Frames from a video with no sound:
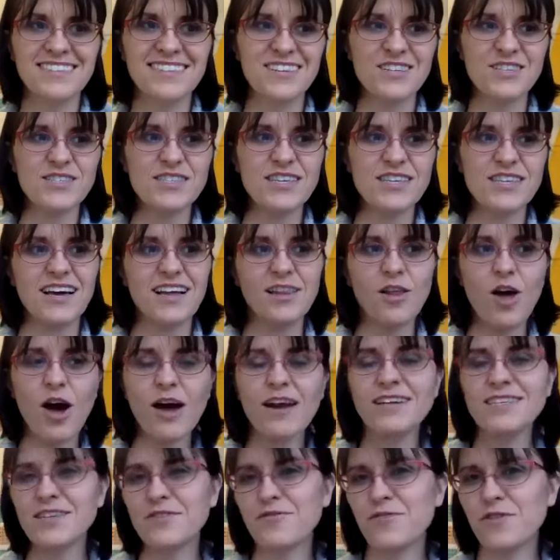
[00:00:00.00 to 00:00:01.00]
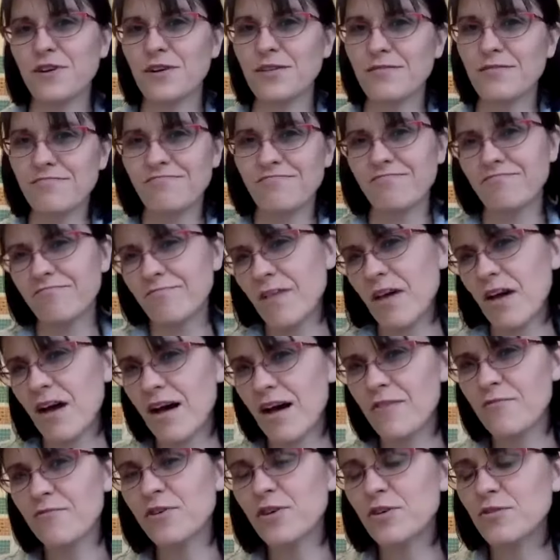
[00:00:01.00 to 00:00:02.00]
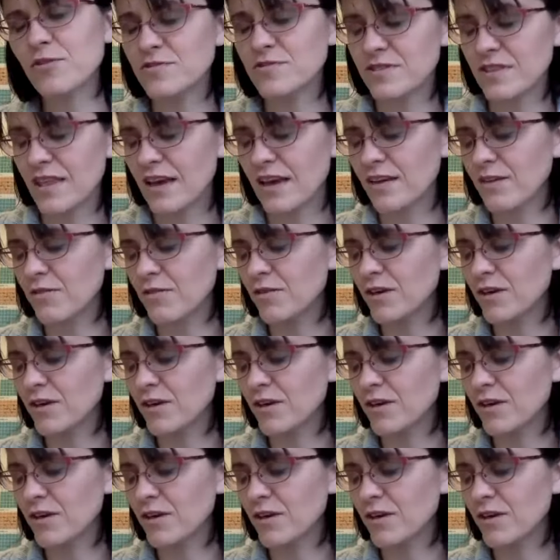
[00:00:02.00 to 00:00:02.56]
There's a lot of different views that you